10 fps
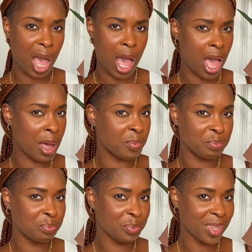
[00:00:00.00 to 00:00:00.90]

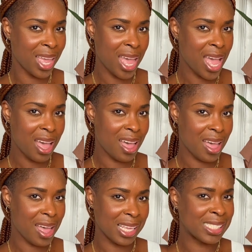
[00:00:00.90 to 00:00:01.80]
um
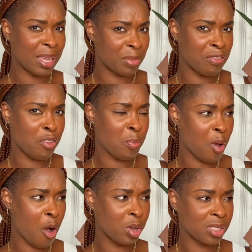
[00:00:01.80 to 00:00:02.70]
74
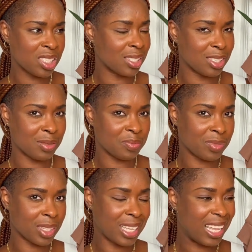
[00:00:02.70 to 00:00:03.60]
pounds
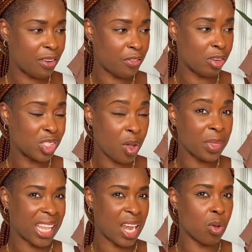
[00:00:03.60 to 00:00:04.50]
for
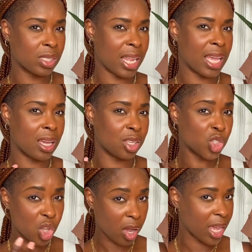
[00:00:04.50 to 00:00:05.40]
something that looks like
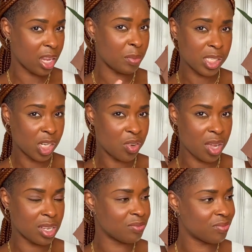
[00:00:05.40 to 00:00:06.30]
stocking
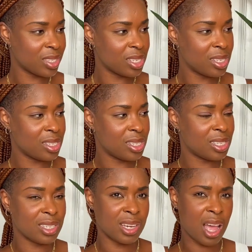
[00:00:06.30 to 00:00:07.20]
material
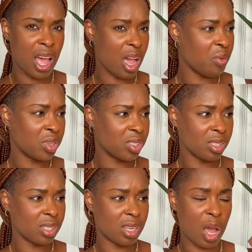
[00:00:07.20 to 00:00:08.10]
nah i
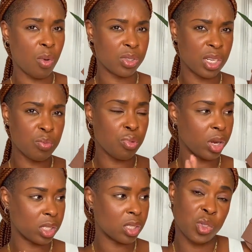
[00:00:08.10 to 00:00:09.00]
wasn't i wasn't
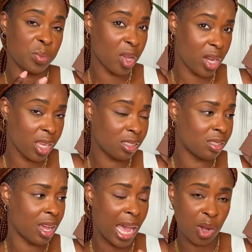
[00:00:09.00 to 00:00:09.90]
impressed to be
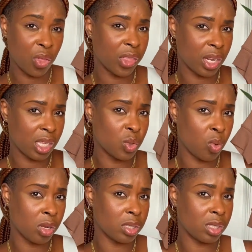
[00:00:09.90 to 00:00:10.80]
honest i don't think it's
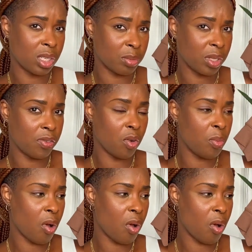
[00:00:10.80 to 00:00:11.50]
worth 74